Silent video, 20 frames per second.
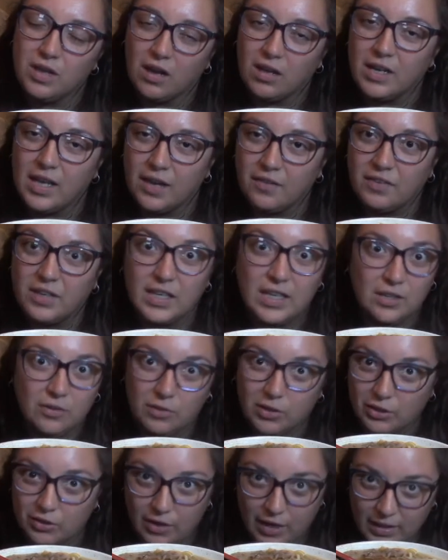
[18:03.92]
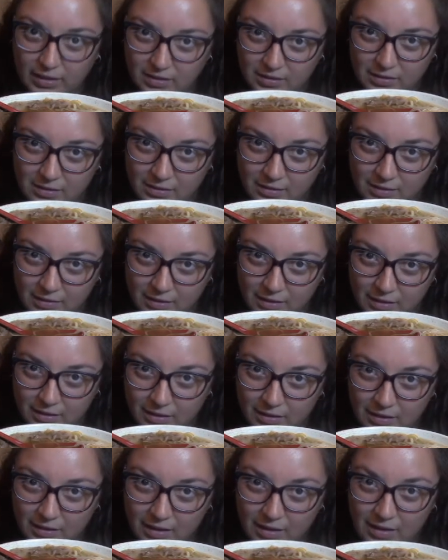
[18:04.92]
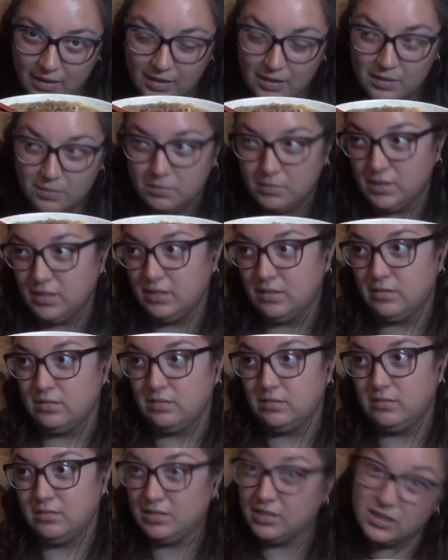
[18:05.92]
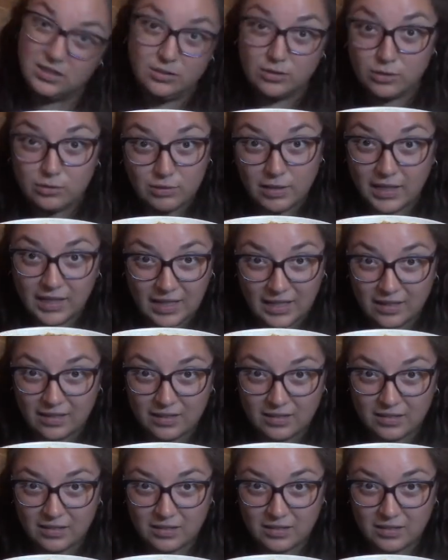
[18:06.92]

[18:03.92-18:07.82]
have any regrets. Because these two right here,